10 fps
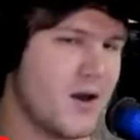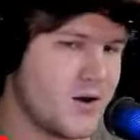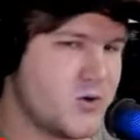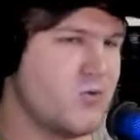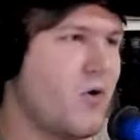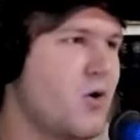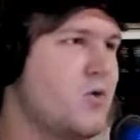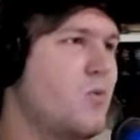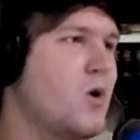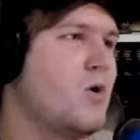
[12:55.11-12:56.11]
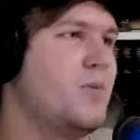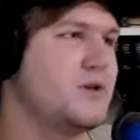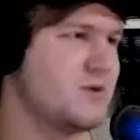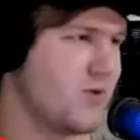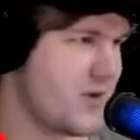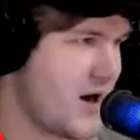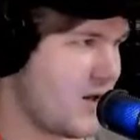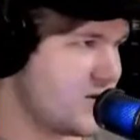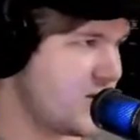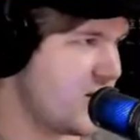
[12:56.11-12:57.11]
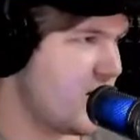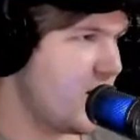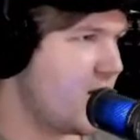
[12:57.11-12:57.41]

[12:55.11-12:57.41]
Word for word: a two volume work on mystical theology,